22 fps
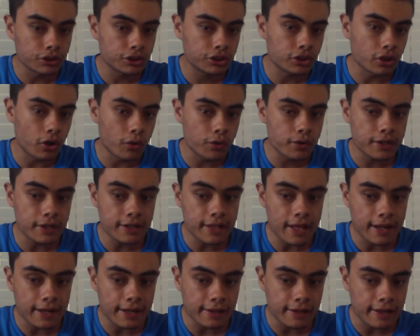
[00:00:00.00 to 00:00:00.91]
salty
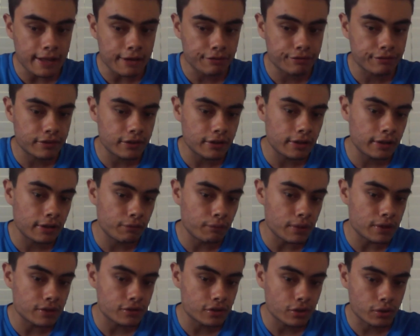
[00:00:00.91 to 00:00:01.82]
that he left and
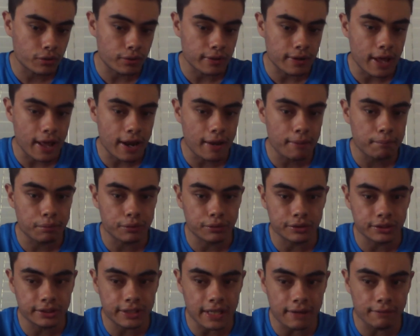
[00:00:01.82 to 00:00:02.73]
went to Cronulla,
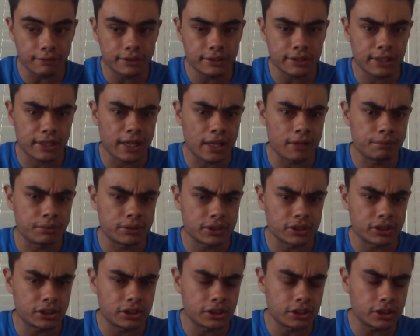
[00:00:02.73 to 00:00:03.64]
because that was the club's
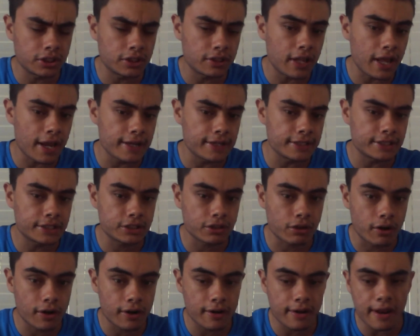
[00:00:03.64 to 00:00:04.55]
decision. They
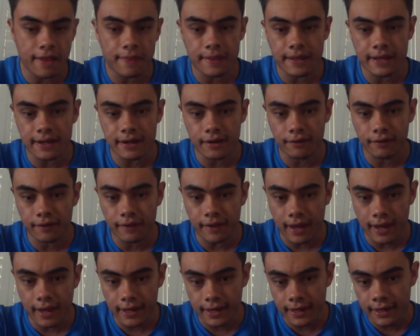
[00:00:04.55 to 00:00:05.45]
decided at the end of
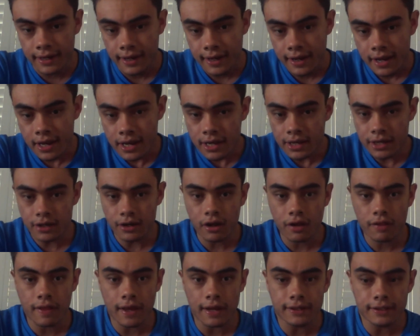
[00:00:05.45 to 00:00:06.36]
the day, you
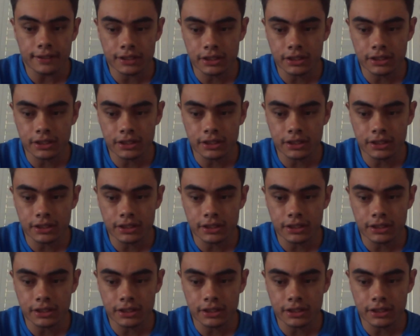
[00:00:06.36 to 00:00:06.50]
know, they